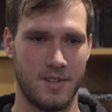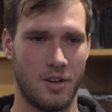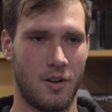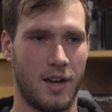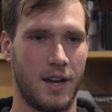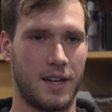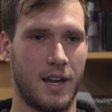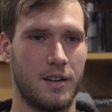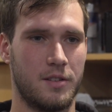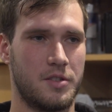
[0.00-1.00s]
you know, I, I
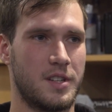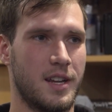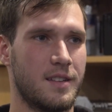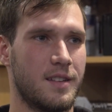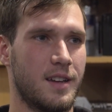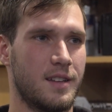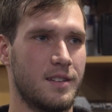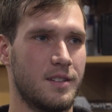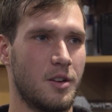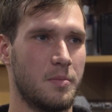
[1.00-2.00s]
kind of understand
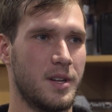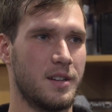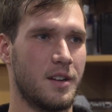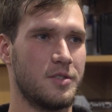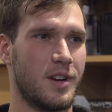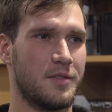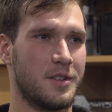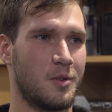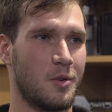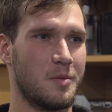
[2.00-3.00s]
that, you know, being an
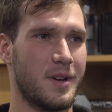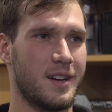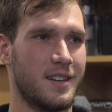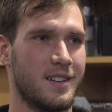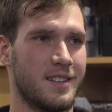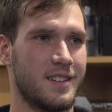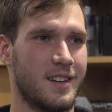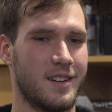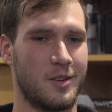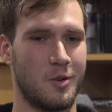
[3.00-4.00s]
undrafted quarterback,
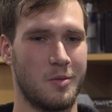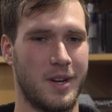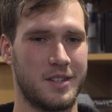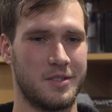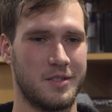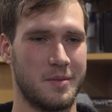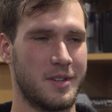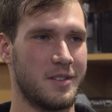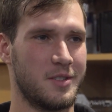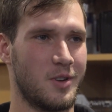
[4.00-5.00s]
uh, quarterbacks are
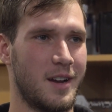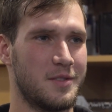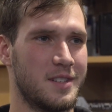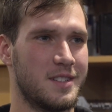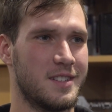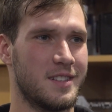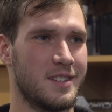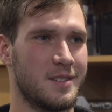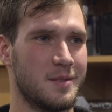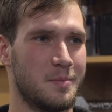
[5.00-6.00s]
typically drafted
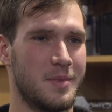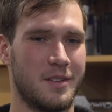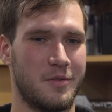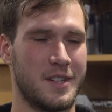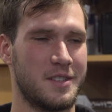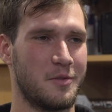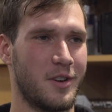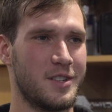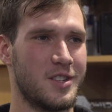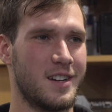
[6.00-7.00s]
to be the face of the
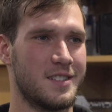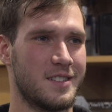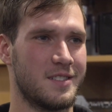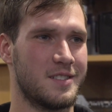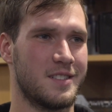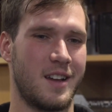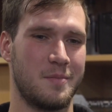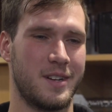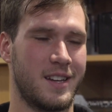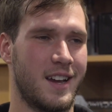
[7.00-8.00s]
franchise. There's
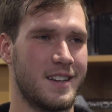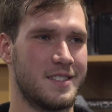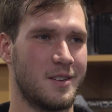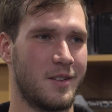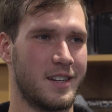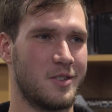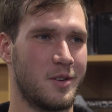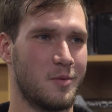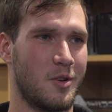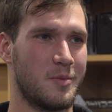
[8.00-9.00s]
not many guys, you know, like
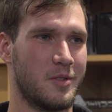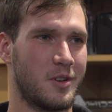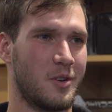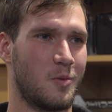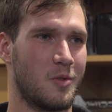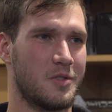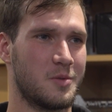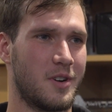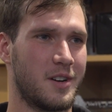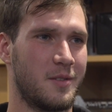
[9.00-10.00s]
Tony Romo and the Kurt
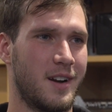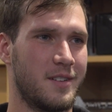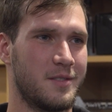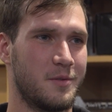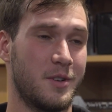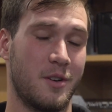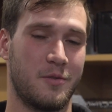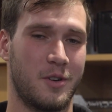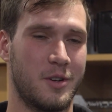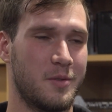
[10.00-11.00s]
Warners walking around, you know,
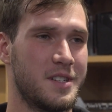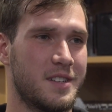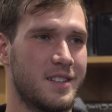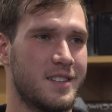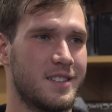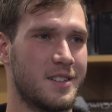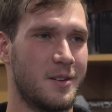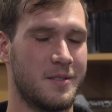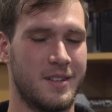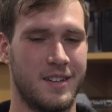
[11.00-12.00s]
for good reason.
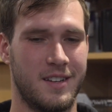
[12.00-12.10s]
So,